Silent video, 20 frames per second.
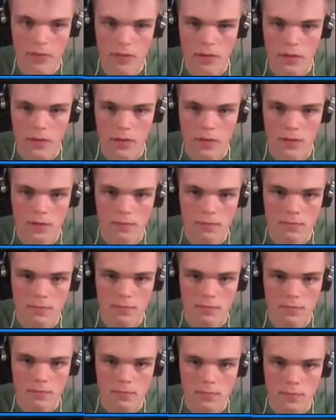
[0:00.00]
Good.
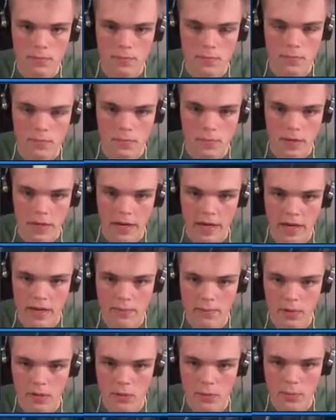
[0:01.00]
Edit
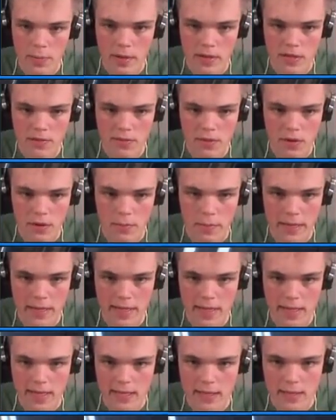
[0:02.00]
blueprints for a
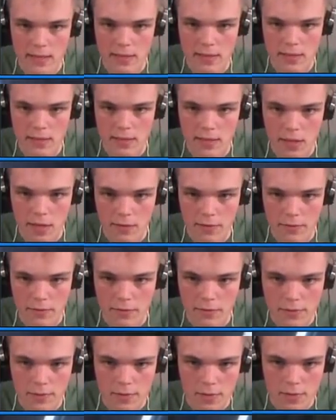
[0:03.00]
medkit and stuff.
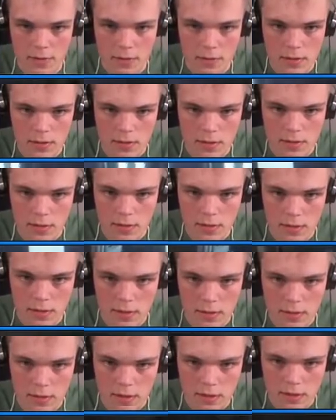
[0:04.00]

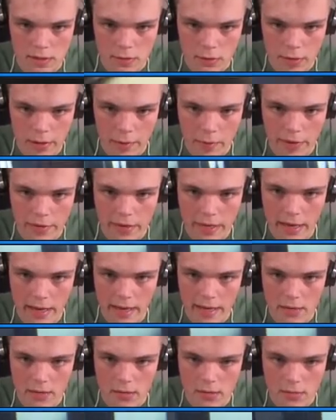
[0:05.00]
That's cool. I want that.